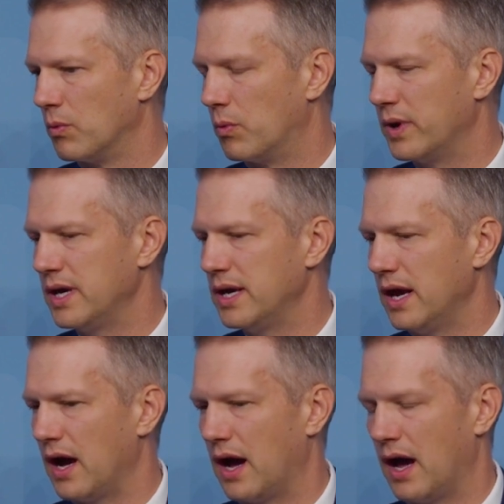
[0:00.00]

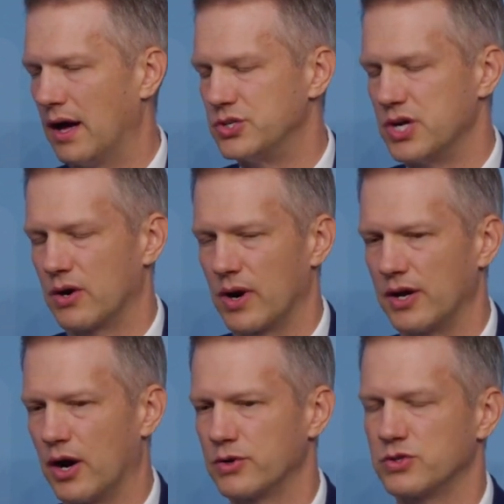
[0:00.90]
We
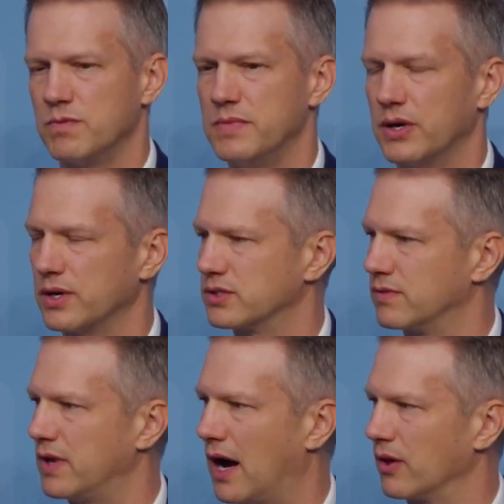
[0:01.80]
generate hundreds of millions
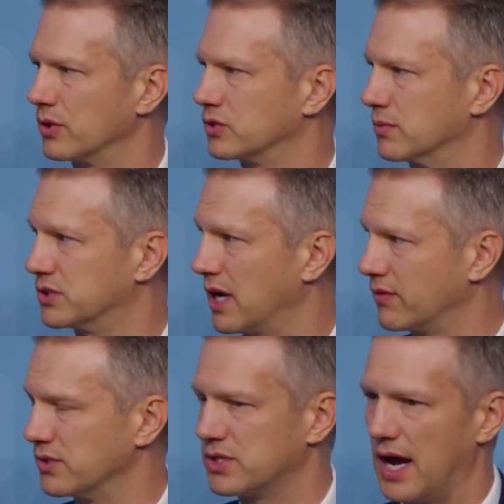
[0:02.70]
of dollars from
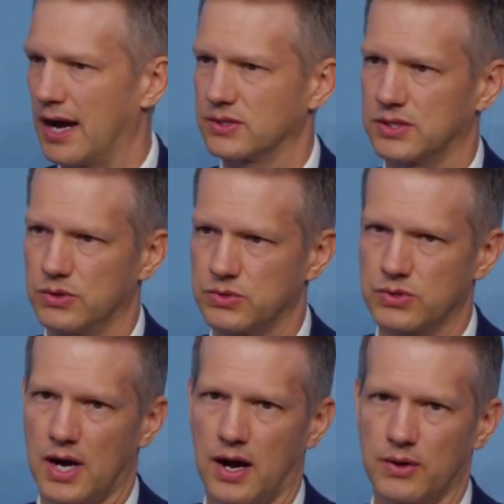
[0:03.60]
severance tax. Those are
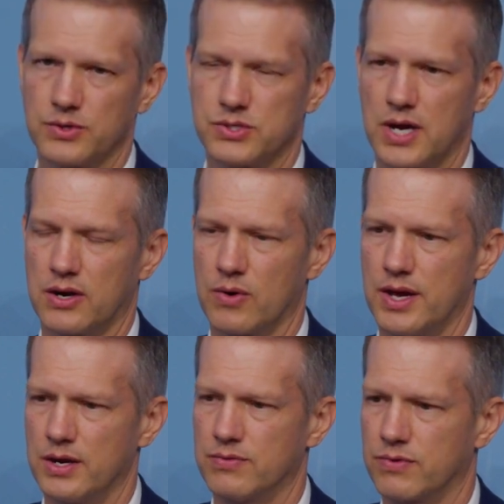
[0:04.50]
dollars
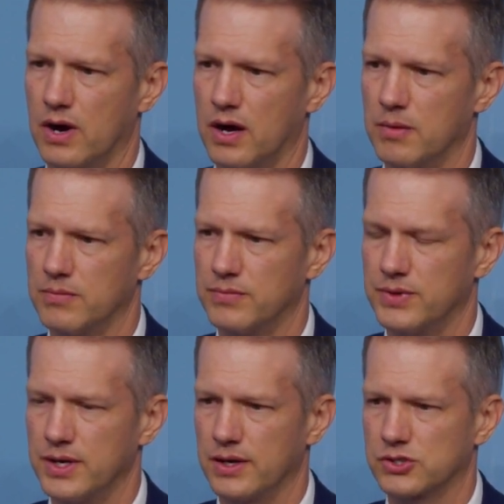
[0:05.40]
generated
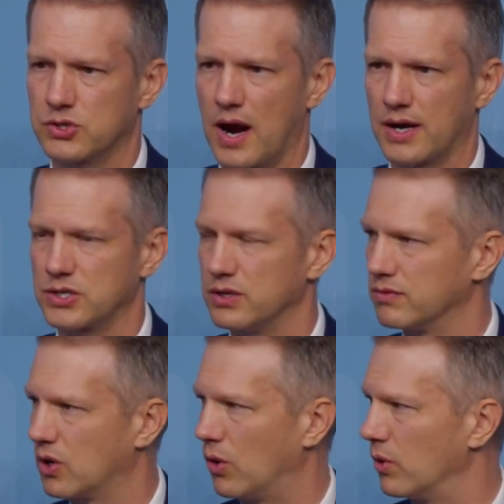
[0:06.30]
from the extraction
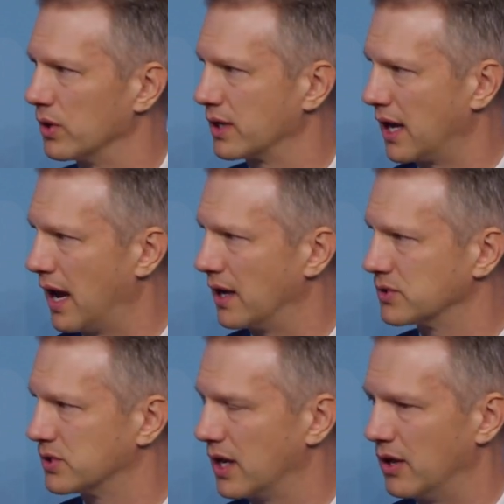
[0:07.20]
of coal and
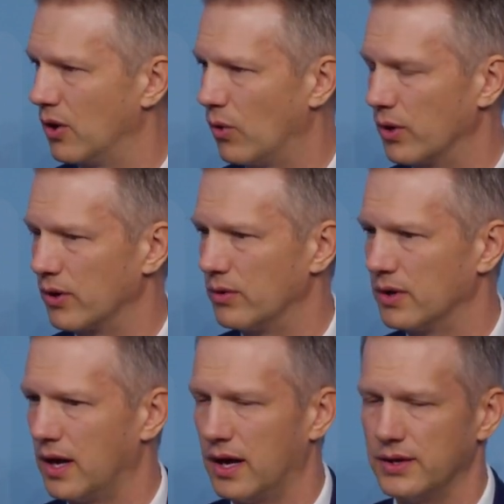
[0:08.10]
gas and
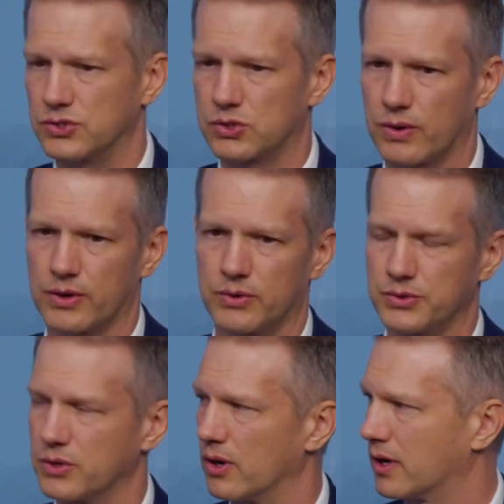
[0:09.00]
oil. It's
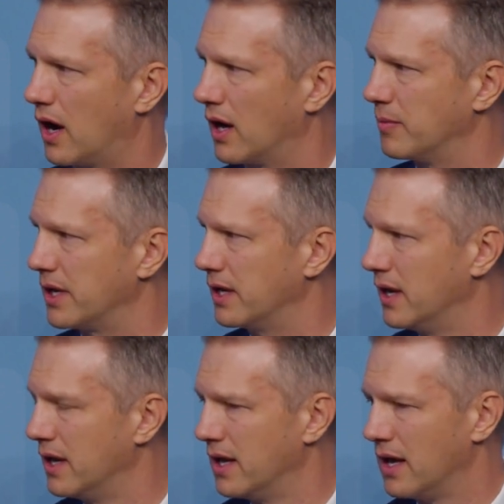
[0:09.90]
critical to our economy,
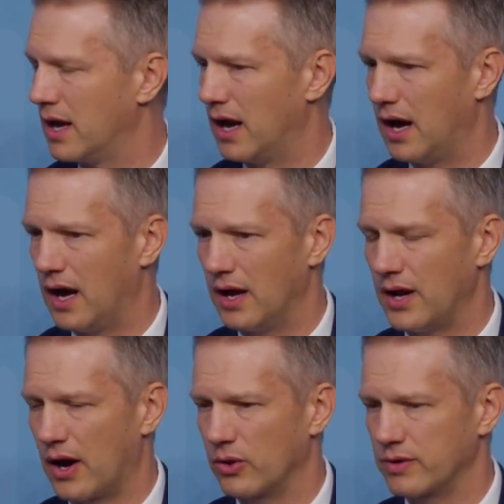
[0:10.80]

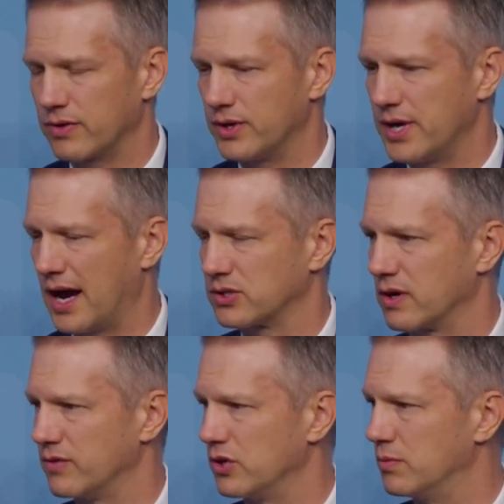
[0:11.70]
not only for the tax
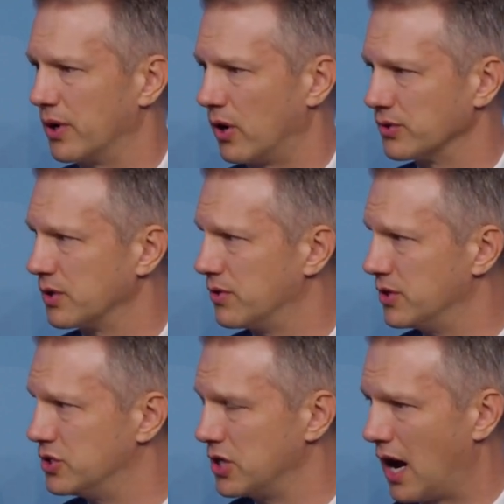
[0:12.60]
revenue, but also
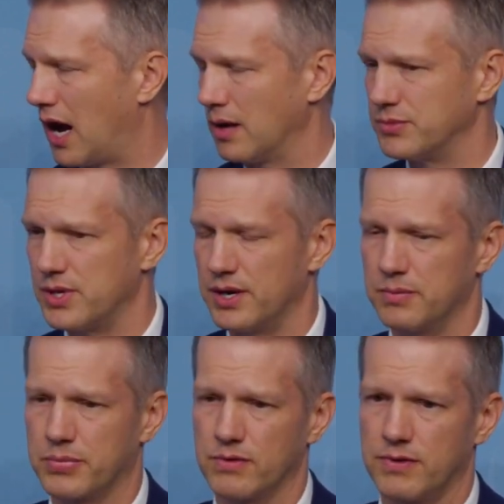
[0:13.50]
the jobs that
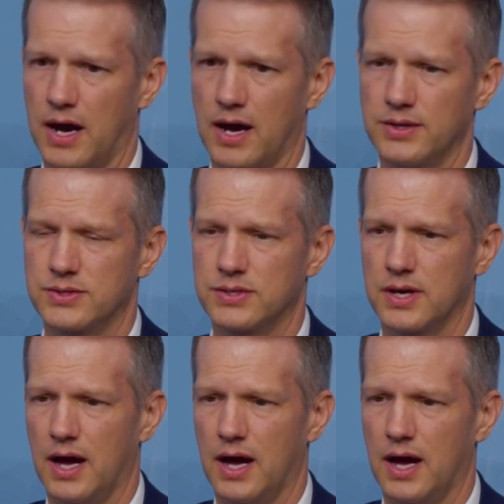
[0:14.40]
it provides.